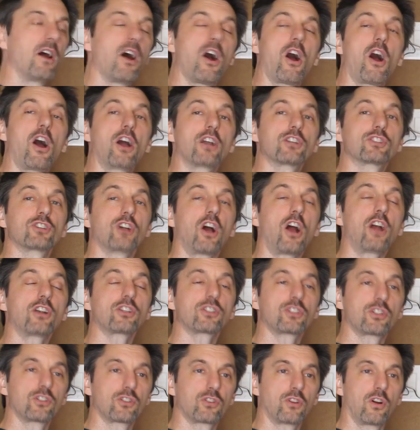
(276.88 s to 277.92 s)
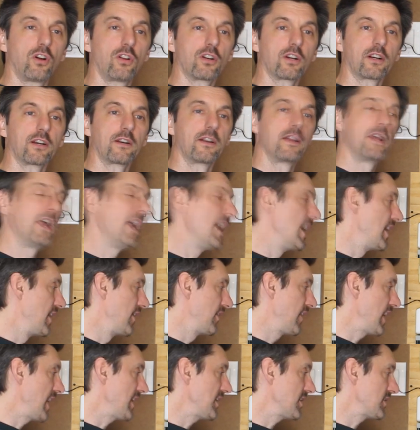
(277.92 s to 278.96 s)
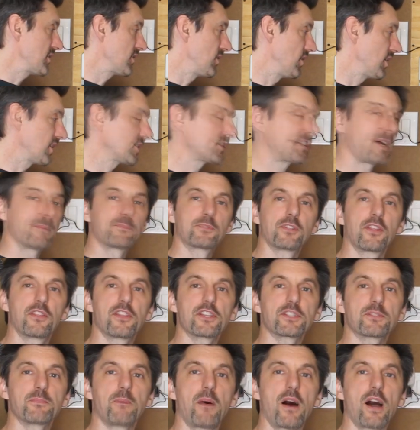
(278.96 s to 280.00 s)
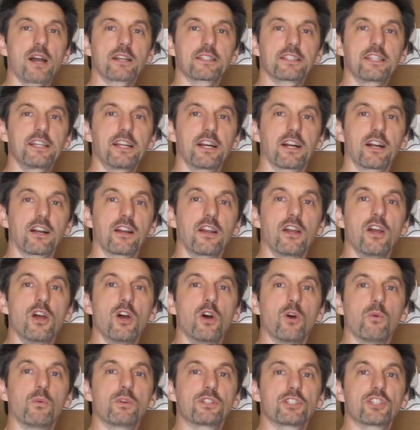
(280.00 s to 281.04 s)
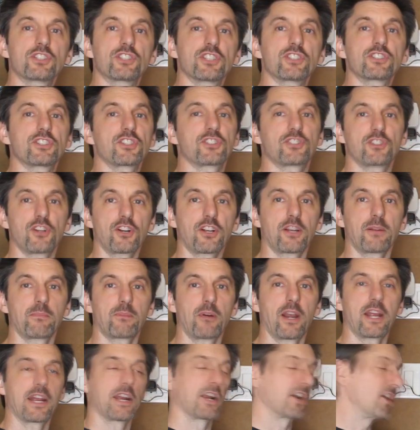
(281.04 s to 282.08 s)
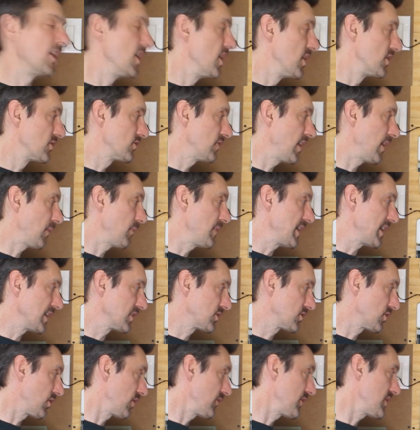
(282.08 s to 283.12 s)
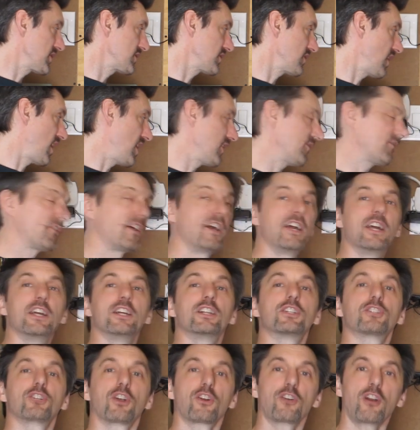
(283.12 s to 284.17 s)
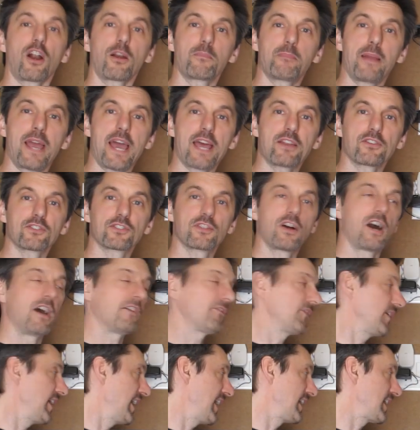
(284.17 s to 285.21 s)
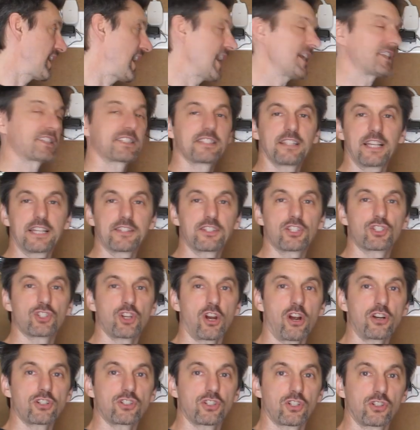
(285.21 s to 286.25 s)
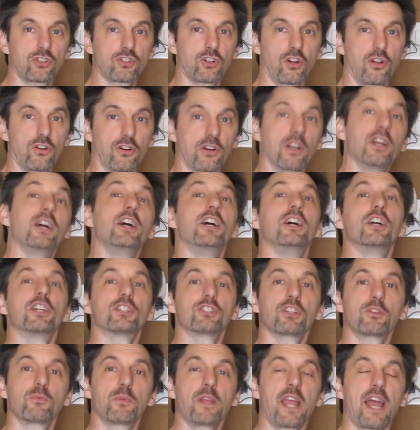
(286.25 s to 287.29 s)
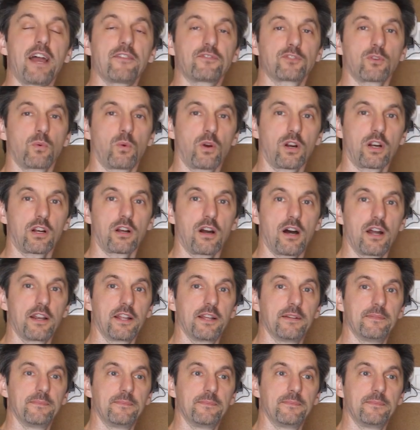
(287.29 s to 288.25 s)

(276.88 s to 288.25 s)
Our charge controller then it hooks up to this box here, which is just a circuit breaker, so that we can turn this off, turn our panels off, and isolate the charge controller should we have to work on it.